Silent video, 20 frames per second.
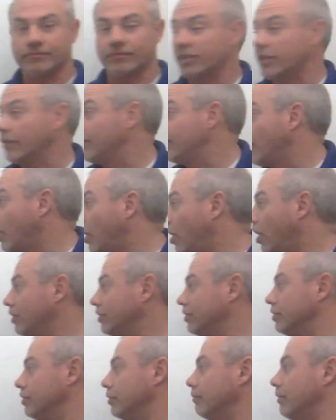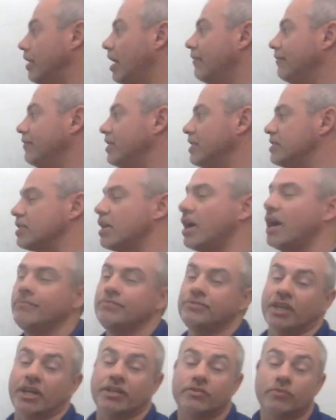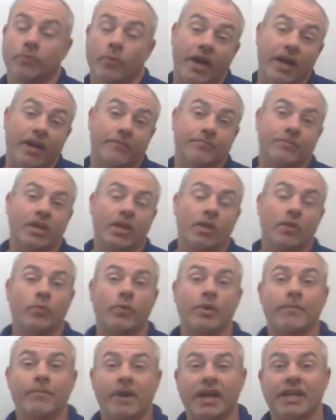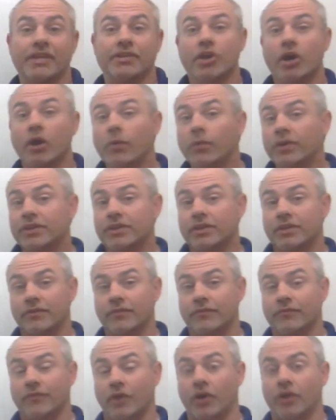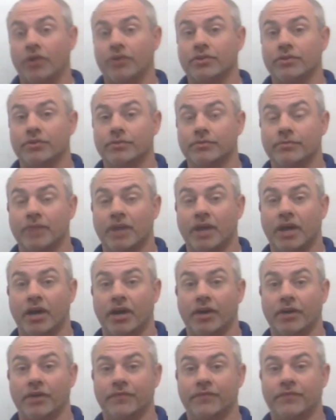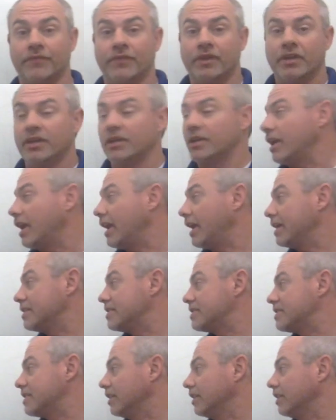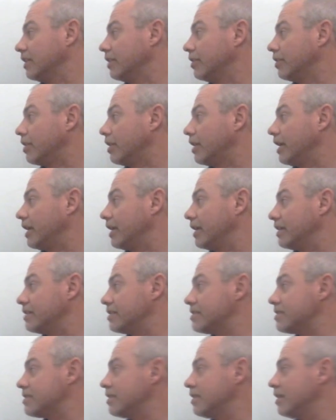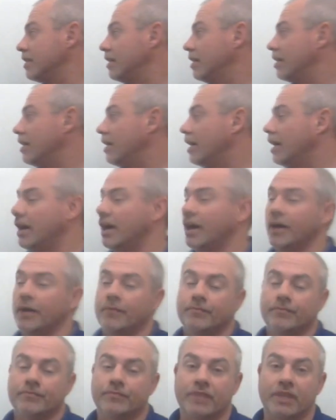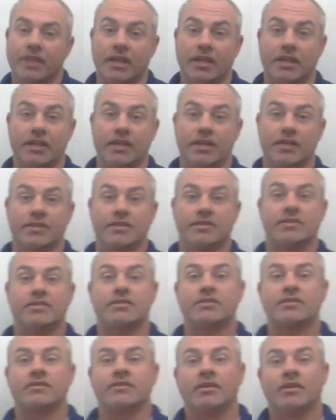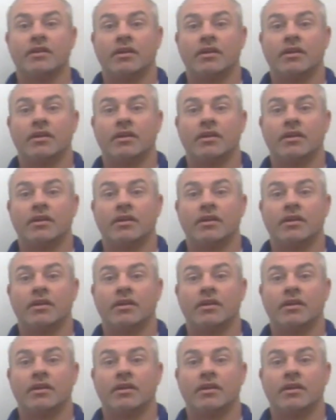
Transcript: the volume of this object? Well, we might know what the volume of a cylinder is. Um, it is